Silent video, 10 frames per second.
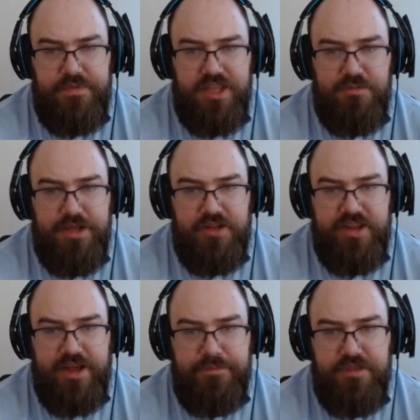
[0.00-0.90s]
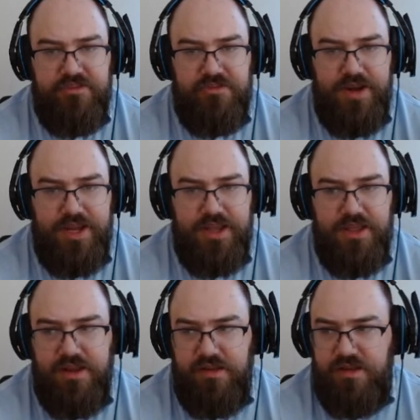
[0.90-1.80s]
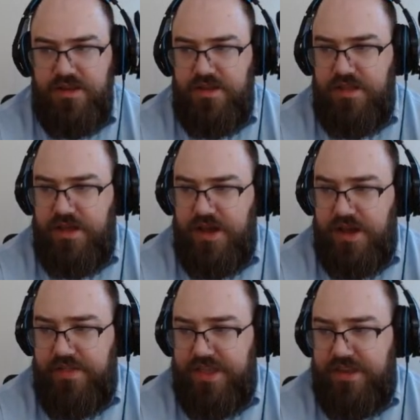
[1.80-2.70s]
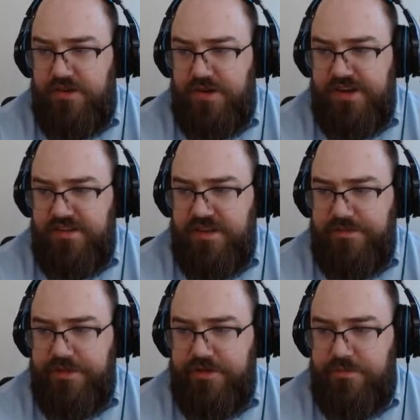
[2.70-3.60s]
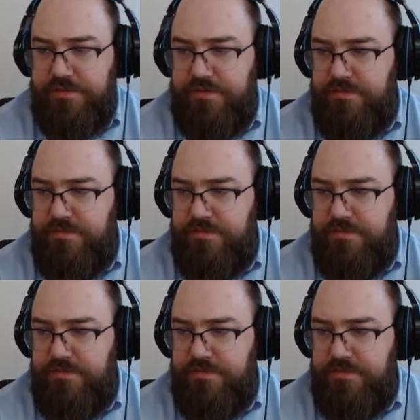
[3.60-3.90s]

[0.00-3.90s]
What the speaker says: It's building up the string on the iterations of the loop.